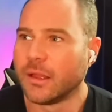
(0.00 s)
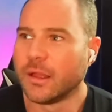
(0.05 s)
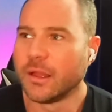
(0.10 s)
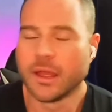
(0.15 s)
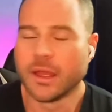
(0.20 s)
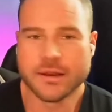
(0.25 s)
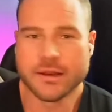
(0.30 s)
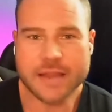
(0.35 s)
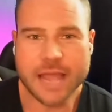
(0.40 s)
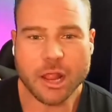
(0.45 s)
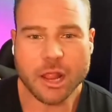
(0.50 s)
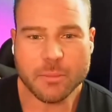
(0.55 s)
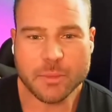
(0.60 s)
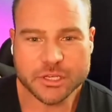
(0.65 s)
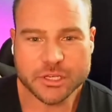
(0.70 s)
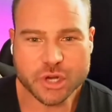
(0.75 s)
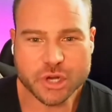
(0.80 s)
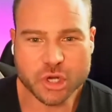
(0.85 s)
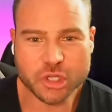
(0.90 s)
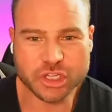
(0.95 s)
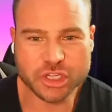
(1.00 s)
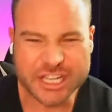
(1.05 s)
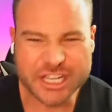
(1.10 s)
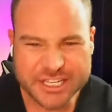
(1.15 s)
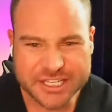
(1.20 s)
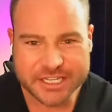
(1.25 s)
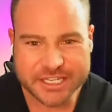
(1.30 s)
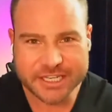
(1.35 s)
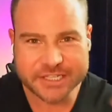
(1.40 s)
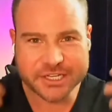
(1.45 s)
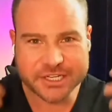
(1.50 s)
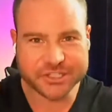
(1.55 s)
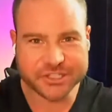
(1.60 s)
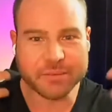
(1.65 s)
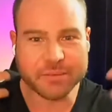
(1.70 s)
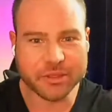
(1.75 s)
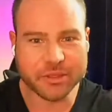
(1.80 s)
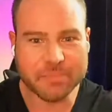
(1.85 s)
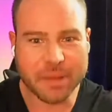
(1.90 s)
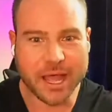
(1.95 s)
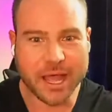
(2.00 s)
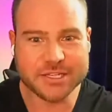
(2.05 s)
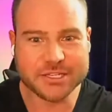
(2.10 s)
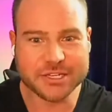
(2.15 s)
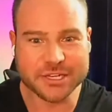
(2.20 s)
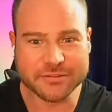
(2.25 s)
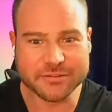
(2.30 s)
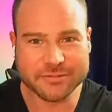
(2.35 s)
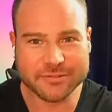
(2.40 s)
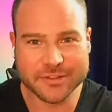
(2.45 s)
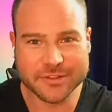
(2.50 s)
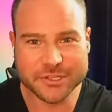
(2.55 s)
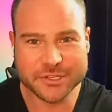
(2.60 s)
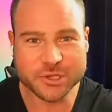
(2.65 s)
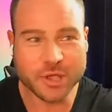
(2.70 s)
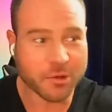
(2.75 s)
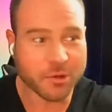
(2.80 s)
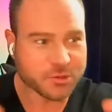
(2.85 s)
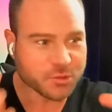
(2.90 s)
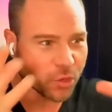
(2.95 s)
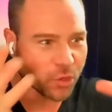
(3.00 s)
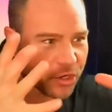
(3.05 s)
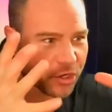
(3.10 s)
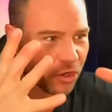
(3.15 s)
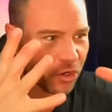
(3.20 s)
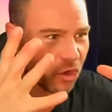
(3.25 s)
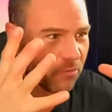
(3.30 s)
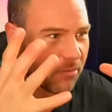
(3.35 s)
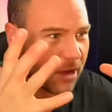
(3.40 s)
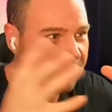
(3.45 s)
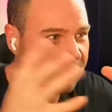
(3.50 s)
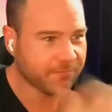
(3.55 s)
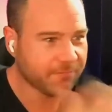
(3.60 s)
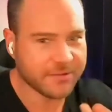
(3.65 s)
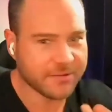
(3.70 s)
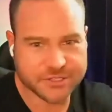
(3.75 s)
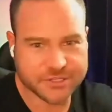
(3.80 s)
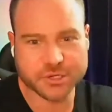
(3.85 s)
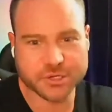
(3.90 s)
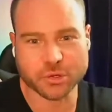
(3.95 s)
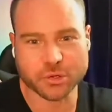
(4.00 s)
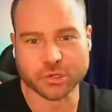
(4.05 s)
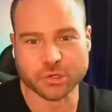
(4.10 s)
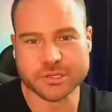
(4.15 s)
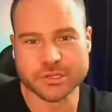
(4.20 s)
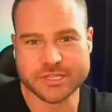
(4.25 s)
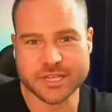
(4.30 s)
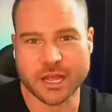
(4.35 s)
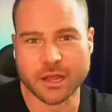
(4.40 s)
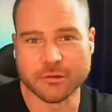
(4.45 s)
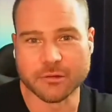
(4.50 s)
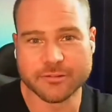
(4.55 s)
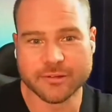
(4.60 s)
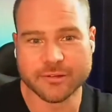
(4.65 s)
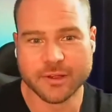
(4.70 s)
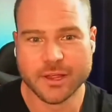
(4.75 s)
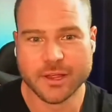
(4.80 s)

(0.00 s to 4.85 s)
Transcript: Now let me start listening to something positive. So I was working on my physical self.